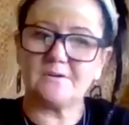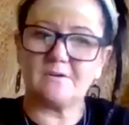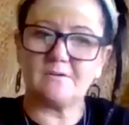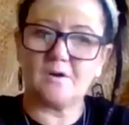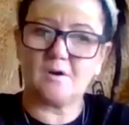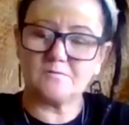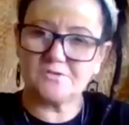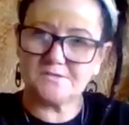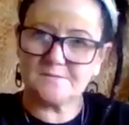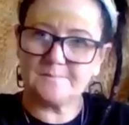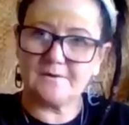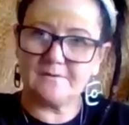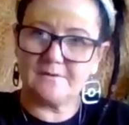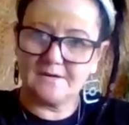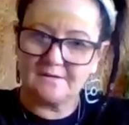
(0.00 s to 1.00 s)
I'll, I'll just
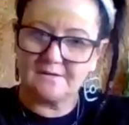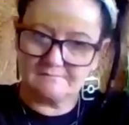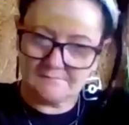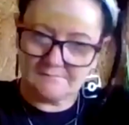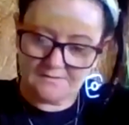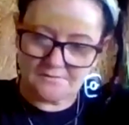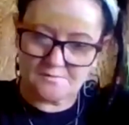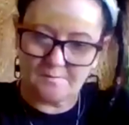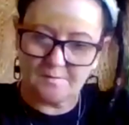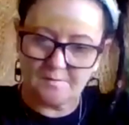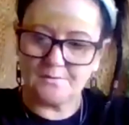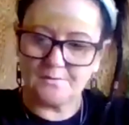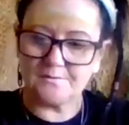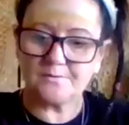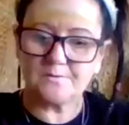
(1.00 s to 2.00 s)
bury it and, and do a
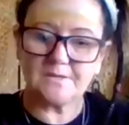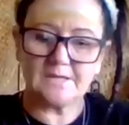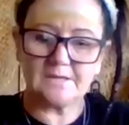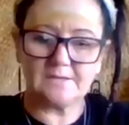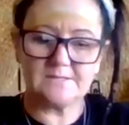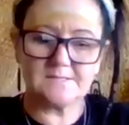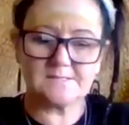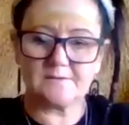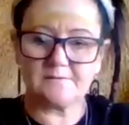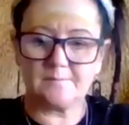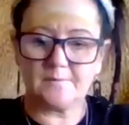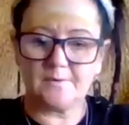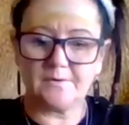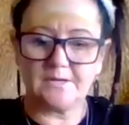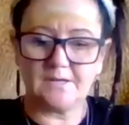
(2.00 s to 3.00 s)
beautiful healing
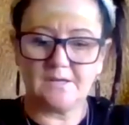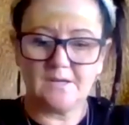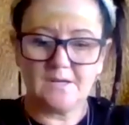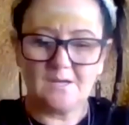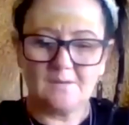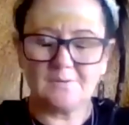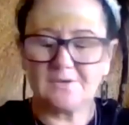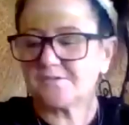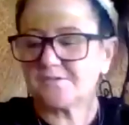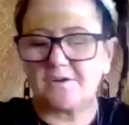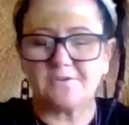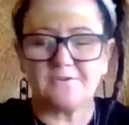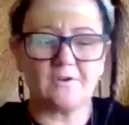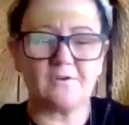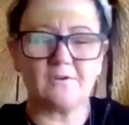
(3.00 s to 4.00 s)
ceremony because
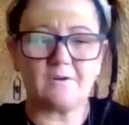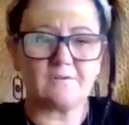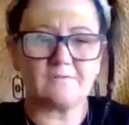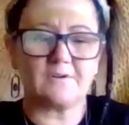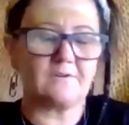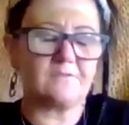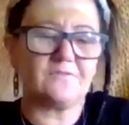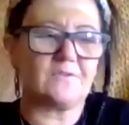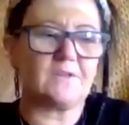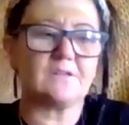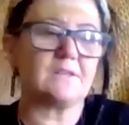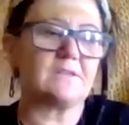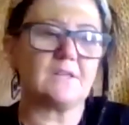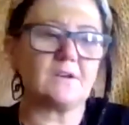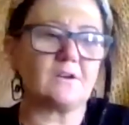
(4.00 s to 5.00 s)
I know I've got a
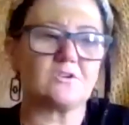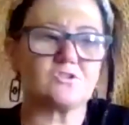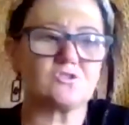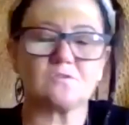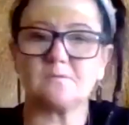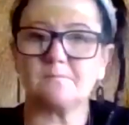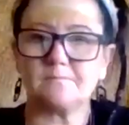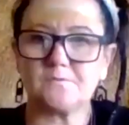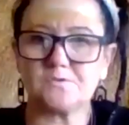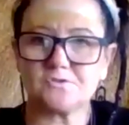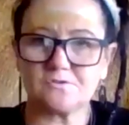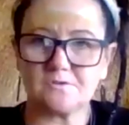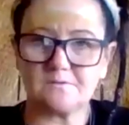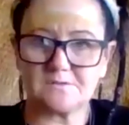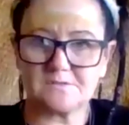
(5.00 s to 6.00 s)
feeling that I shouldn't,
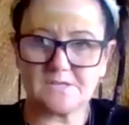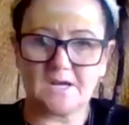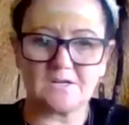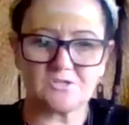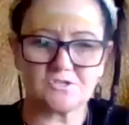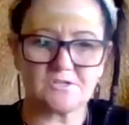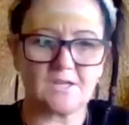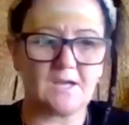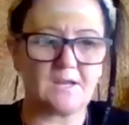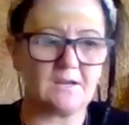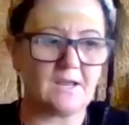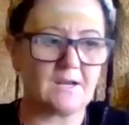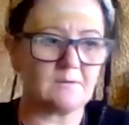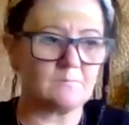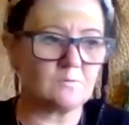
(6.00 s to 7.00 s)
shouldn't touch that
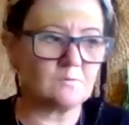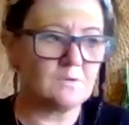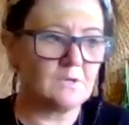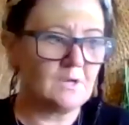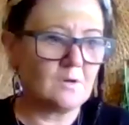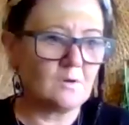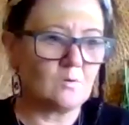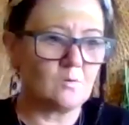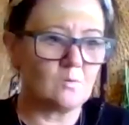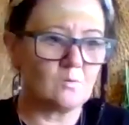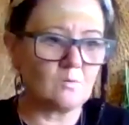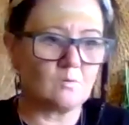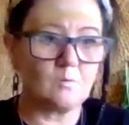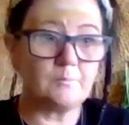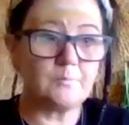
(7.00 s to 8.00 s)
animal or,
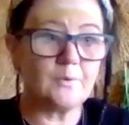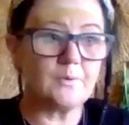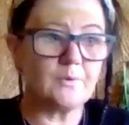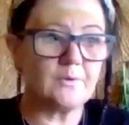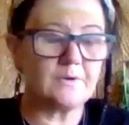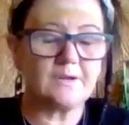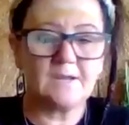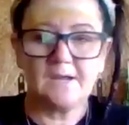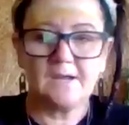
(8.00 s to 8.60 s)
or bird.